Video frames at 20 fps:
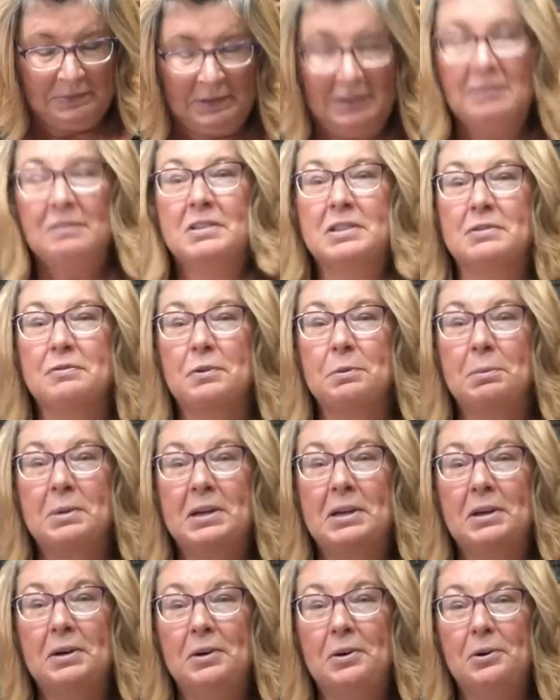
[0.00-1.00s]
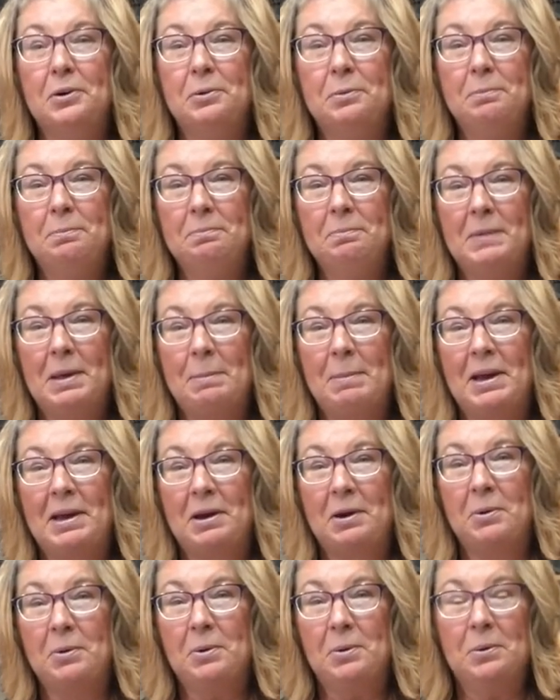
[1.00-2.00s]
If it's for me at home, I might
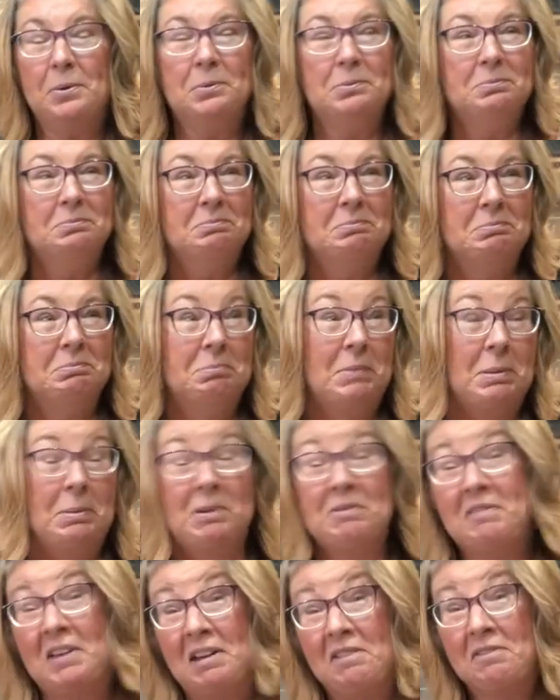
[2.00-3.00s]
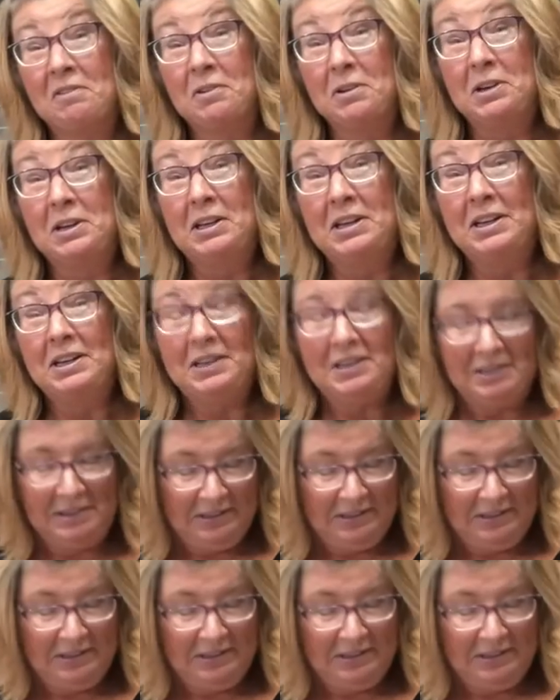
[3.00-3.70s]
go maybe fat-free,